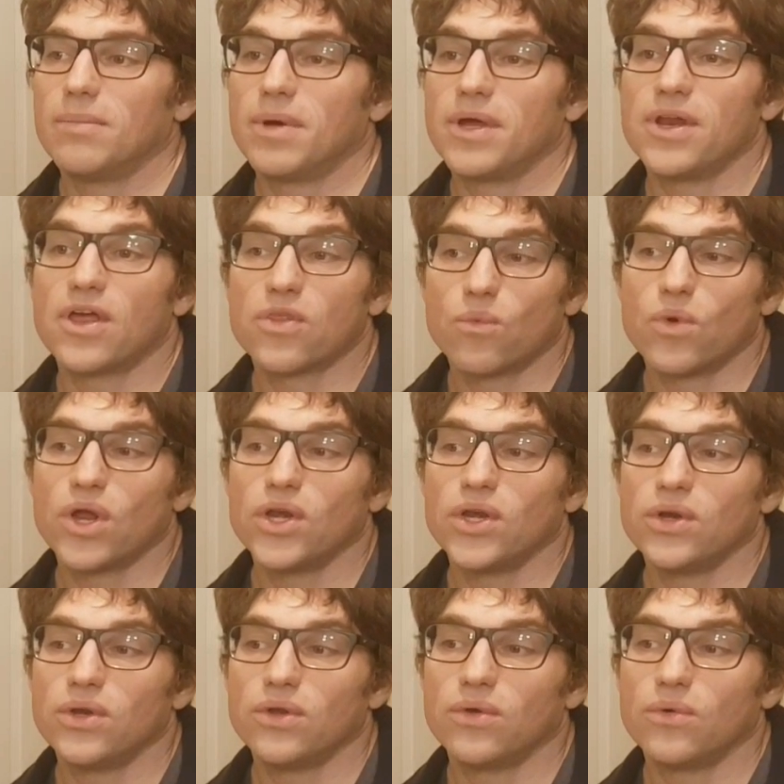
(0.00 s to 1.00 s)
Another
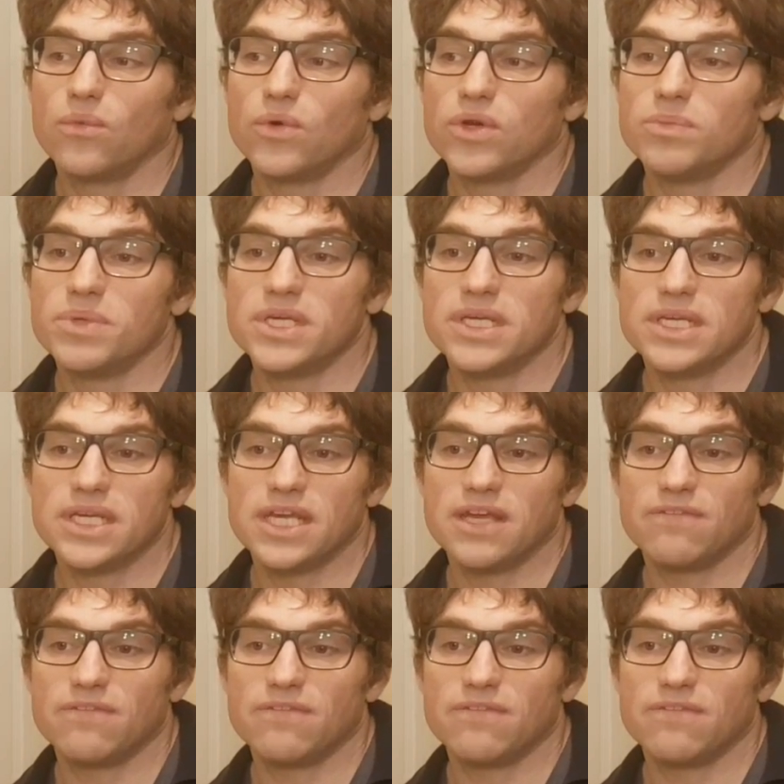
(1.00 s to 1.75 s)
one would be